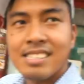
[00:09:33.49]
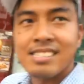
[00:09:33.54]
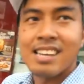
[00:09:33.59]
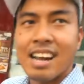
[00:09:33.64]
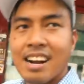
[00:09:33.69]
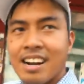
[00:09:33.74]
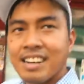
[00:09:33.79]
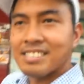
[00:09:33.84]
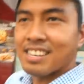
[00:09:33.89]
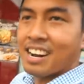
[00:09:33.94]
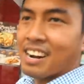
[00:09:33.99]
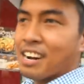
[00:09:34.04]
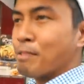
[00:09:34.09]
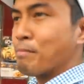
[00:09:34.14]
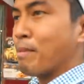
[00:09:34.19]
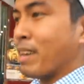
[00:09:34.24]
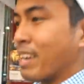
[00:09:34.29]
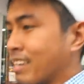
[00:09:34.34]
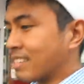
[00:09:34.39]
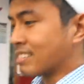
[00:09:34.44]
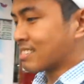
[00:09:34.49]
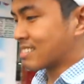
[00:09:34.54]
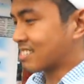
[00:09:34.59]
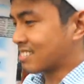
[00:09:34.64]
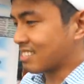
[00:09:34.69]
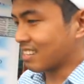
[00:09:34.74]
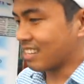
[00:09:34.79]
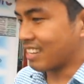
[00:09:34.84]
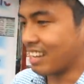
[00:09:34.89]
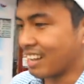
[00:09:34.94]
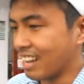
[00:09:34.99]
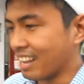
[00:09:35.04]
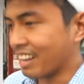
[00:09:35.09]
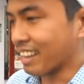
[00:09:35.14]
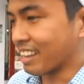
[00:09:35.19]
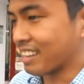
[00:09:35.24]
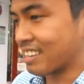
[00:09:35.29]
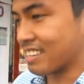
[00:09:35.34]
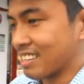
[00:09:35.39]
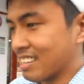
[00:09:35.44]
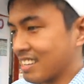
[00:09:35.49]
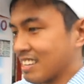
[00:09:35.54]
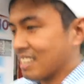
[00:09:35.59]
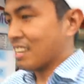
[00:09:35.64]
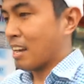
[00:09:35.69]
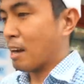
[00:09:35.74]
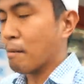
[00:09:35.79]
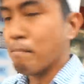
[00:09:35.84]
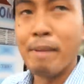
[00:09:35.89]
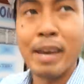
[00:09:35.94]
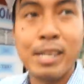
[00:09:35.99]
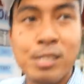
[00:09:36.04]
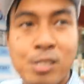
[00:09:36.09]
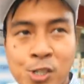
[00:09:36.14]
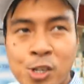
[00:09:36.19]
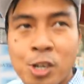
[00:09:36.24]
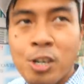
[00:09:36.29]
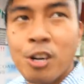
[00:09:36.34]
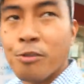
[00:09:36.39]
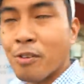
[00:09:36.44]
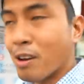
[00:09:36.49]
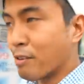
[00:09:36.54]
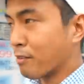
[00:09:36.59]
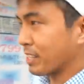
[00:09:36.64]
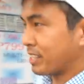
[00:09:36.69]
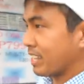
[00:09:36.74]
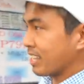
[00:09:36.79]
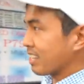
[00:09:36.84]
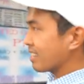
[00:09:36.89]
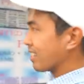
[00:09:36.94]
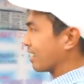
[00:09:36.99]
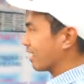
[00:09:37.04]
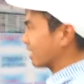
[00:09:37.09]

Sari Sari means like a mixture of everything